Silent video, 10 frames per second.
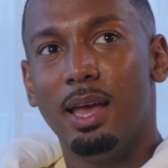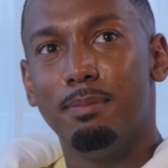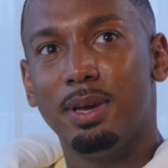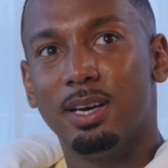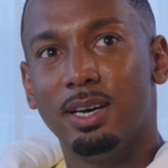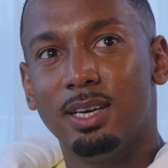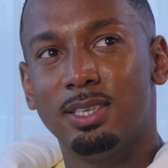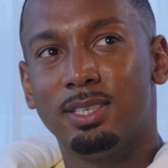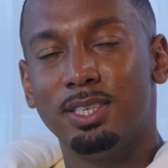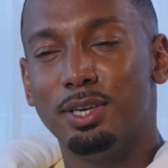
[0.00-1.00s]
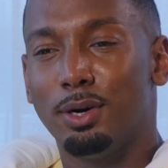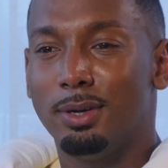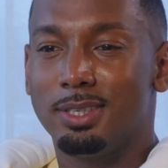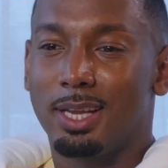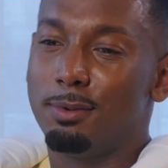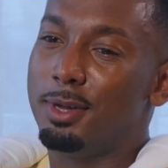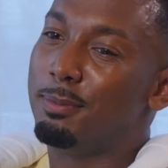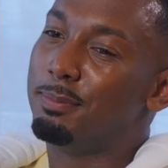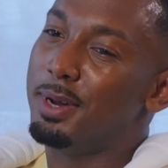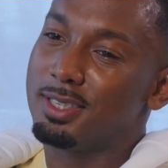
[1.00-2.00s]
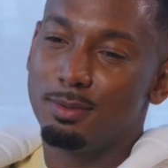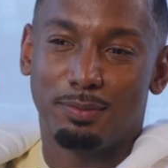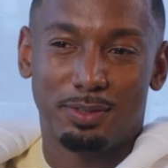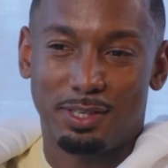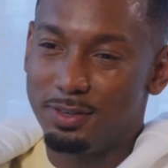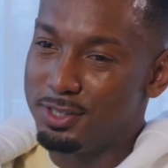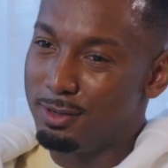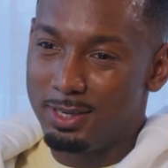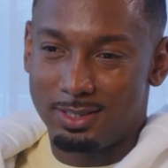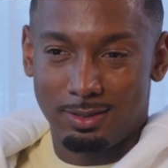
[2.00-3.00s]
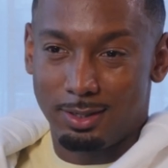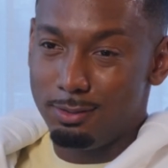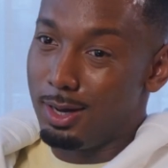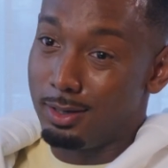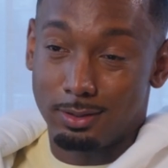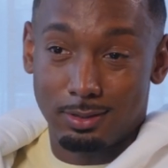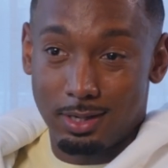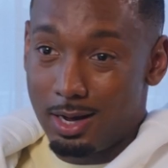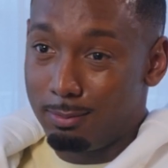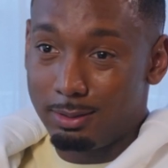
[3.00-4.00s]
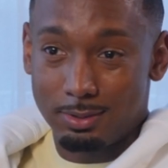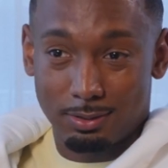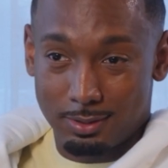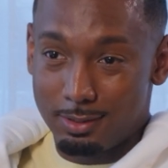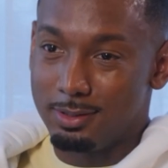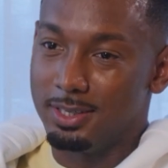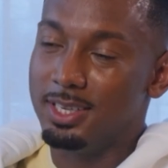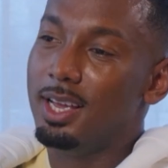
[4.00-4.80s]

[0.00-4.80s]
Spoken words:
because, you know, it's like when your parents come from a different generation, you're like, you got a good job. Like, what you doing?